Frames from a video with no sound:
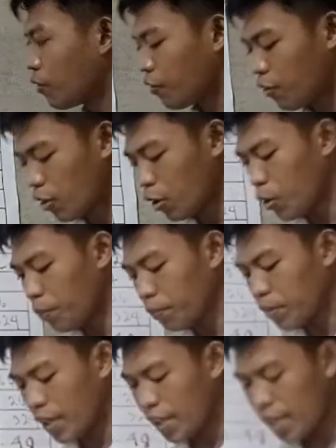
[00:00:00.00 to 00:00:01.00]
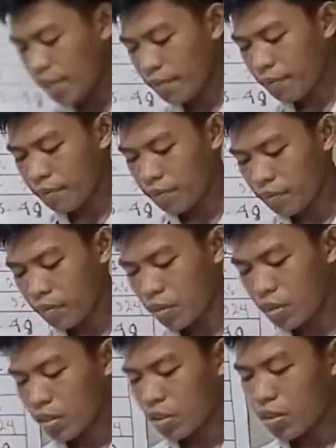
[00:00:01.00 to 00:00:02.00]
For group 3,
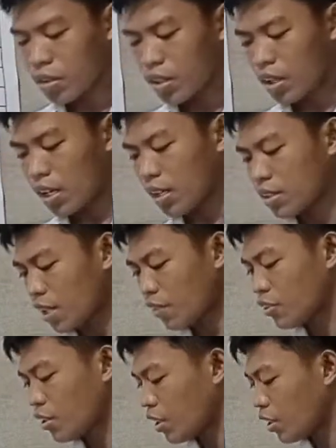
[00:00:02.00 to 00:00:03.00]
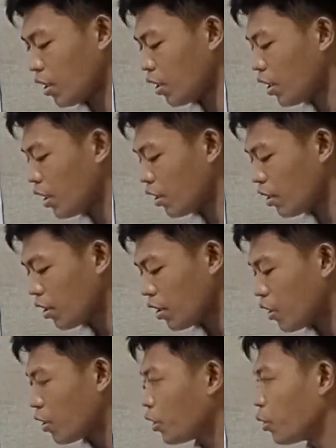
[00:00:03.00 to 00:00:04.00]
as I've said earlier,
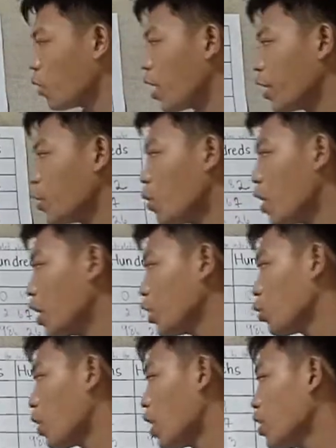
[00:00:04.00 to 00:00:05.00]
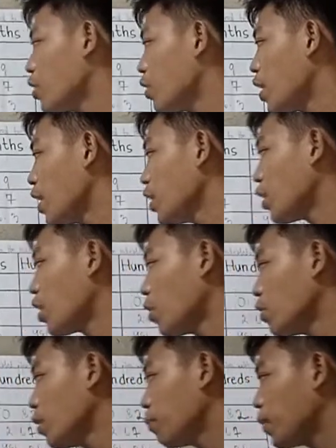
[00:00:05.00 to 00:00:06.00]
you are to underline the
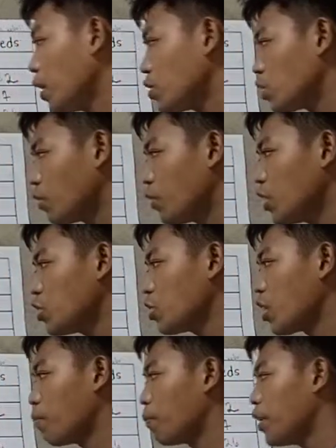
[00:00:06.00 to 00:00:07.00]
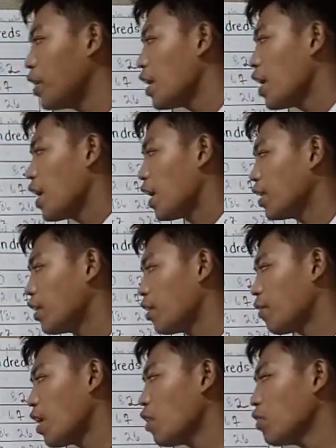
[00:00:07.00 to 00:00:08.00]
rounding place of each number and then
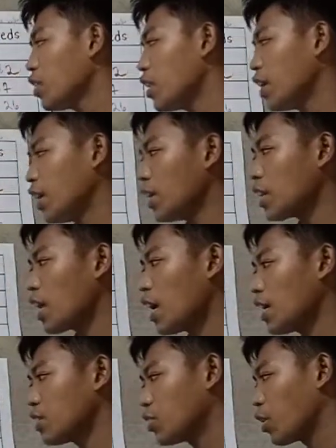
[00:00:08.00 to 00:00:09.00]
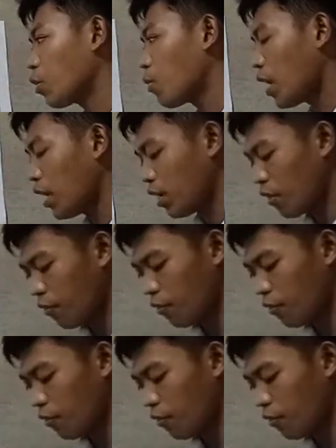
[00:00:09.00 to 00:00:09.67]
round it as required.